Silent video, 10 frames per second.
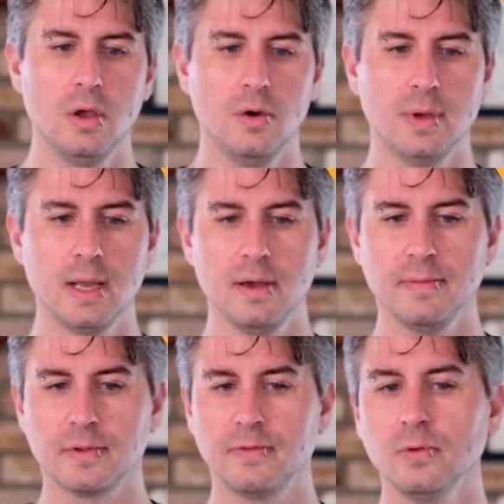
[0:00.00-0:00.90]
we now
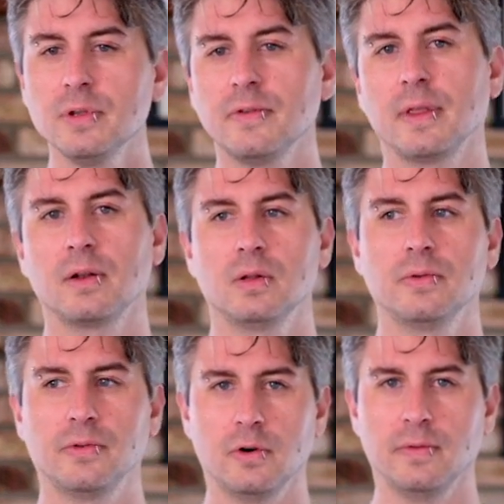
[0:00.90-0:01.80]
have this fully
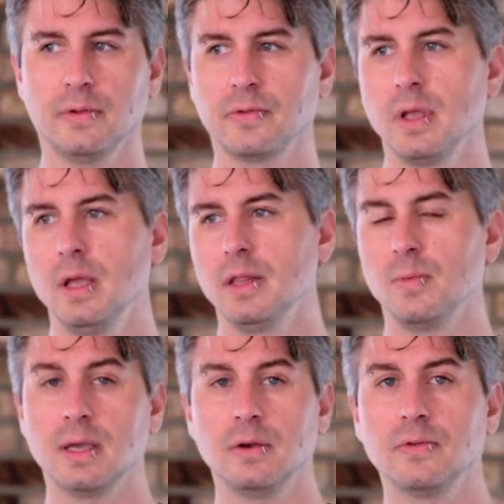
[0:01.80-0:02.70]
standalone service that
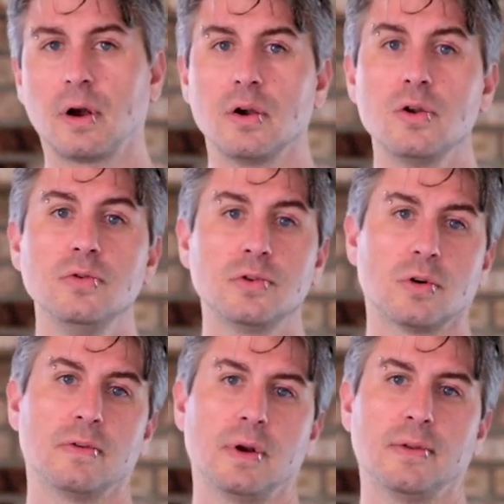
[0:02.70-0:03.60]
we can use on our new
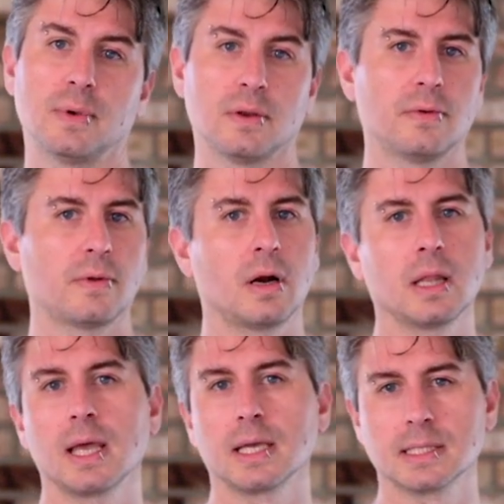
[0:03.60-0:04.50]
storefronts, we can use on our
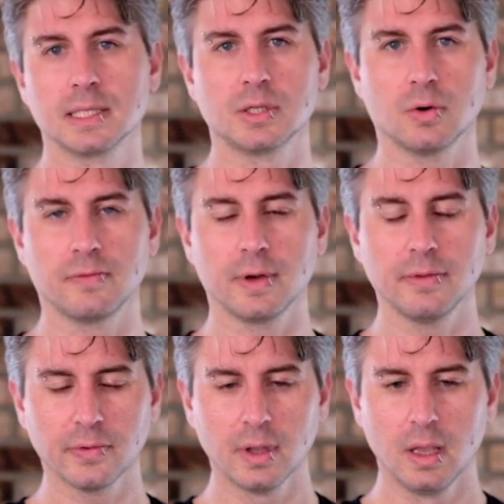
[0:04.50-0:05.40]
legacy
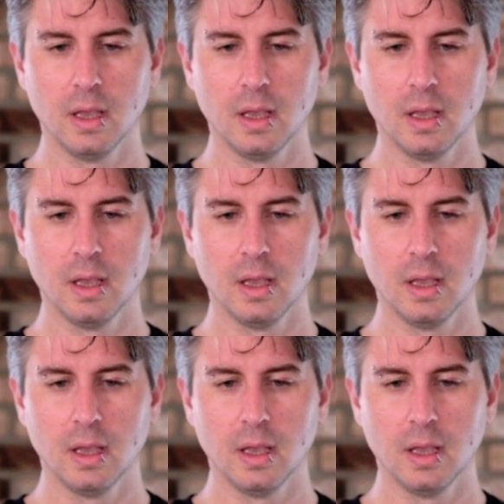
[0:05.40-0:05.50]
storefronts.